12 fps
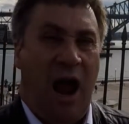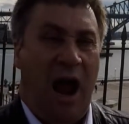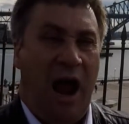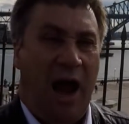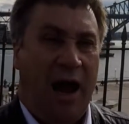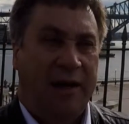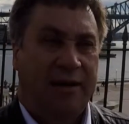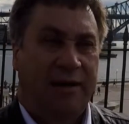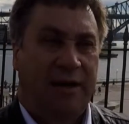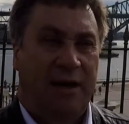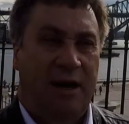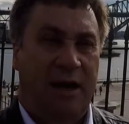And
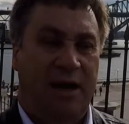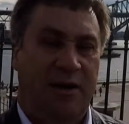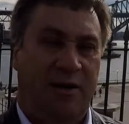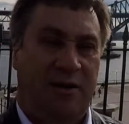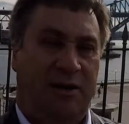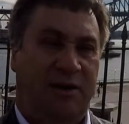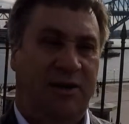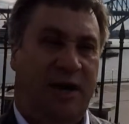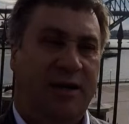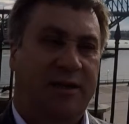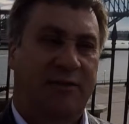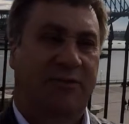it
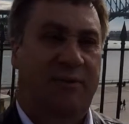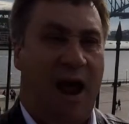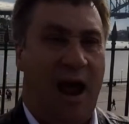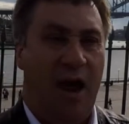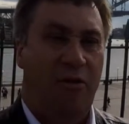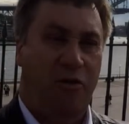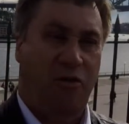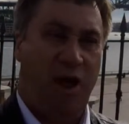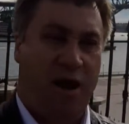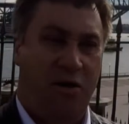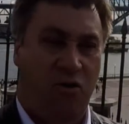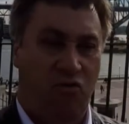sets out
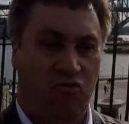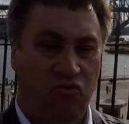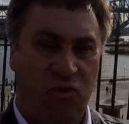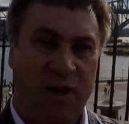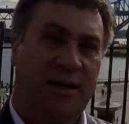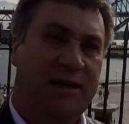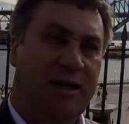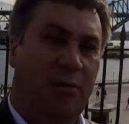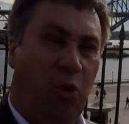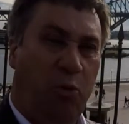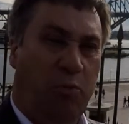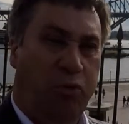that
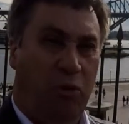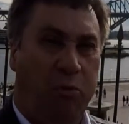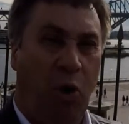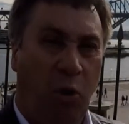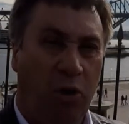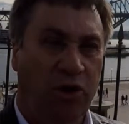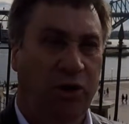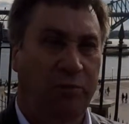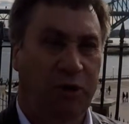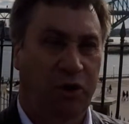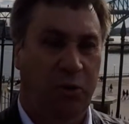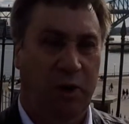reasonable proportion
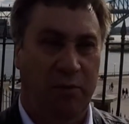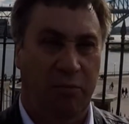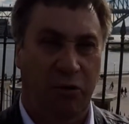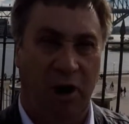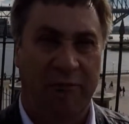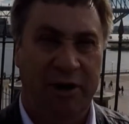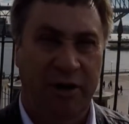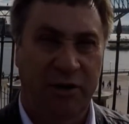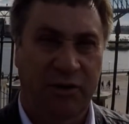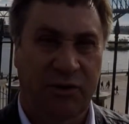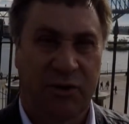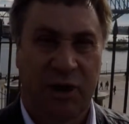between private
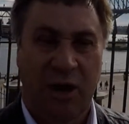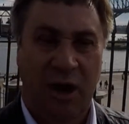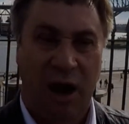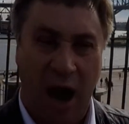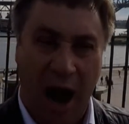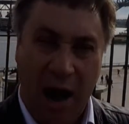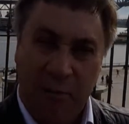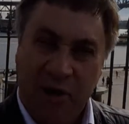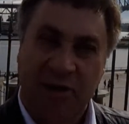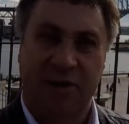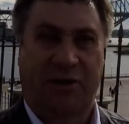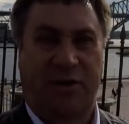use and
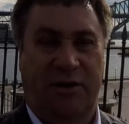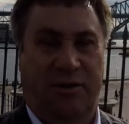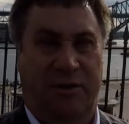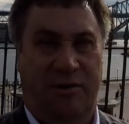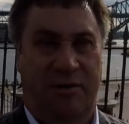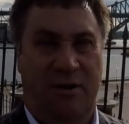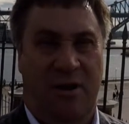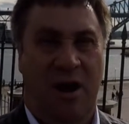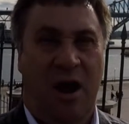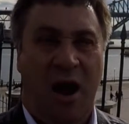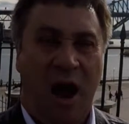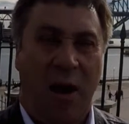business use.
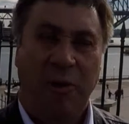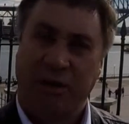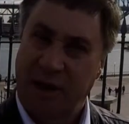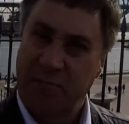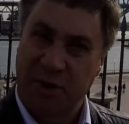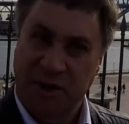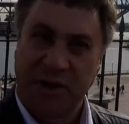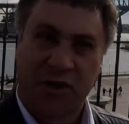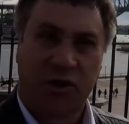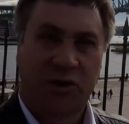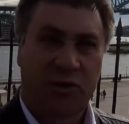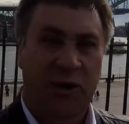And when I say
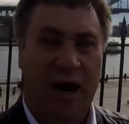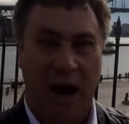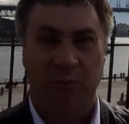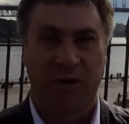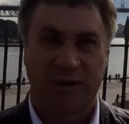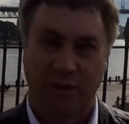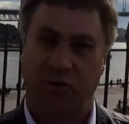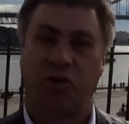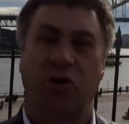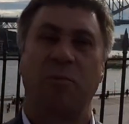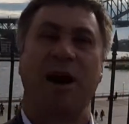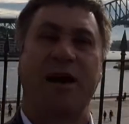business use, again, we're still
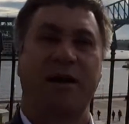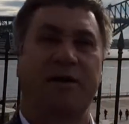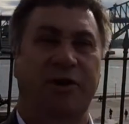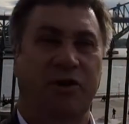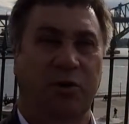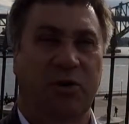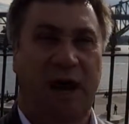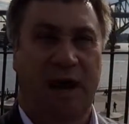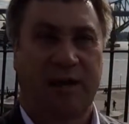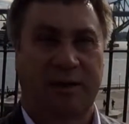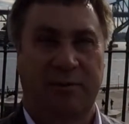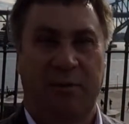talking about individual
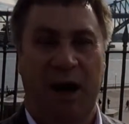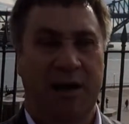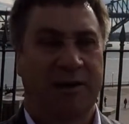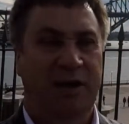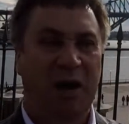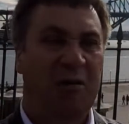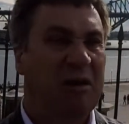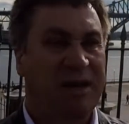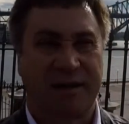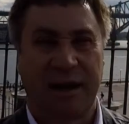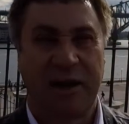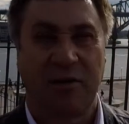taxpayers. So
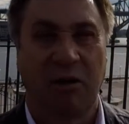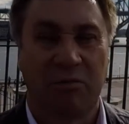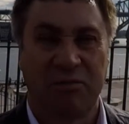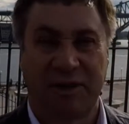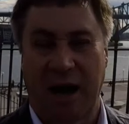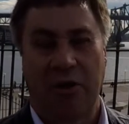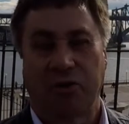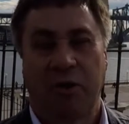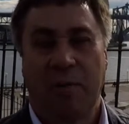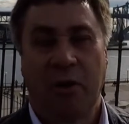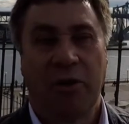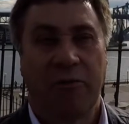let's say you're a sales
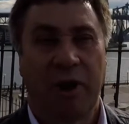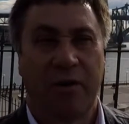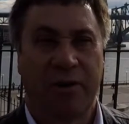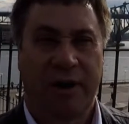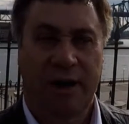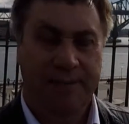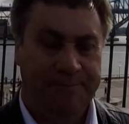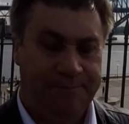rep on the road, okay?